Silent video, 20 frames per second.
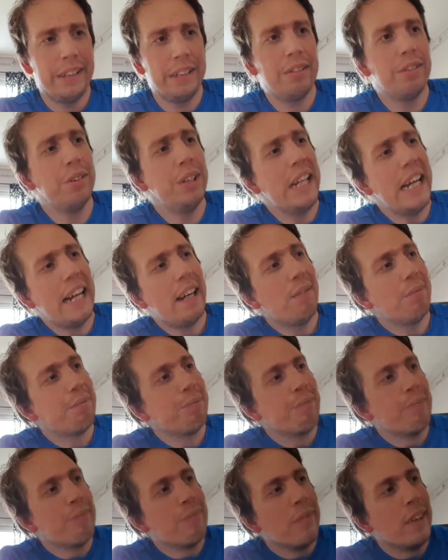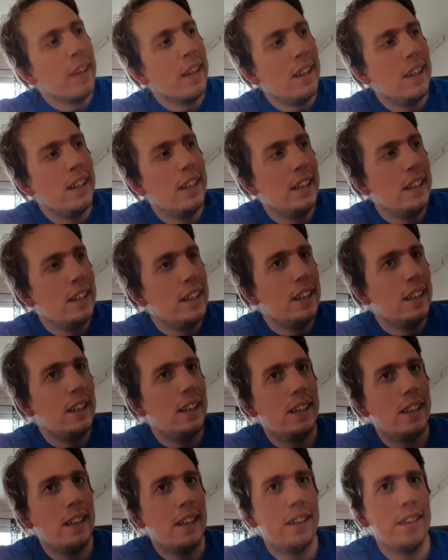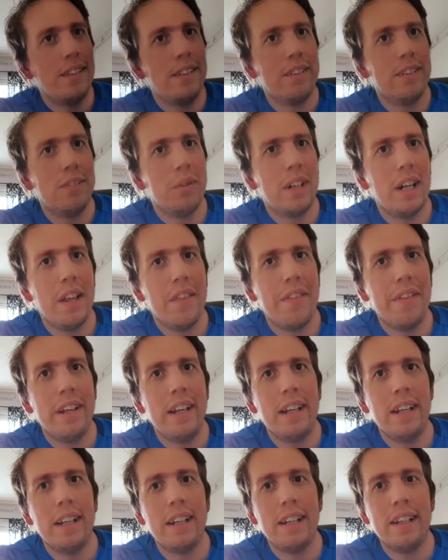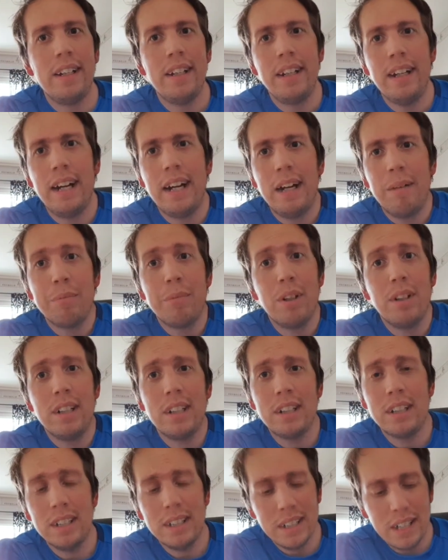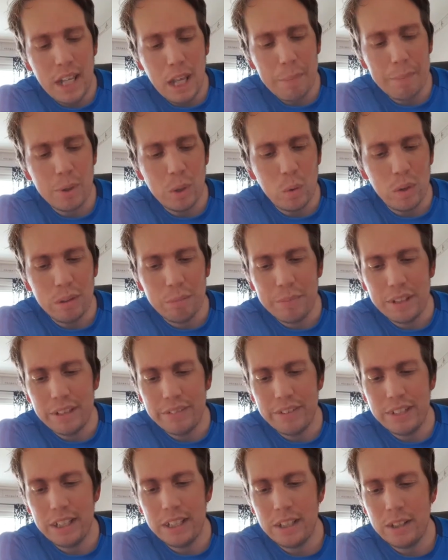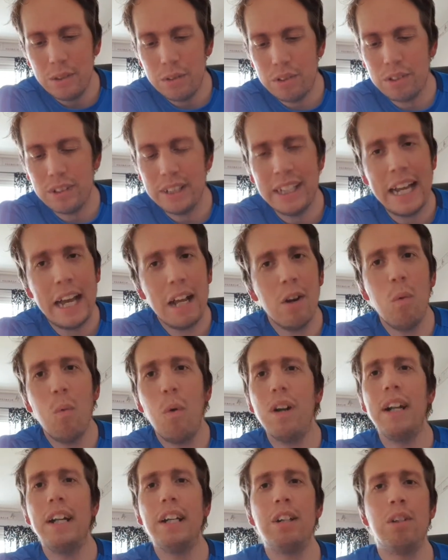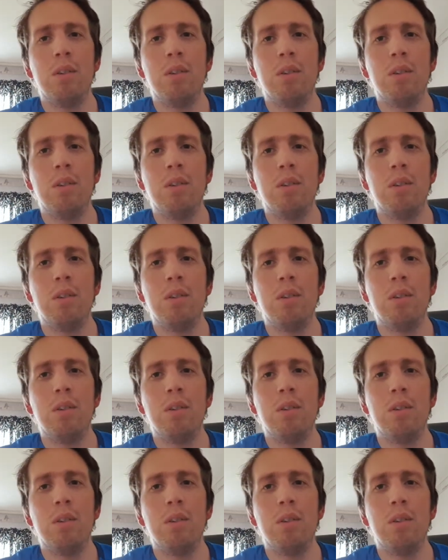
So yeah, that's what I think, and I'm gonna keep doing my videos, and I don't wanna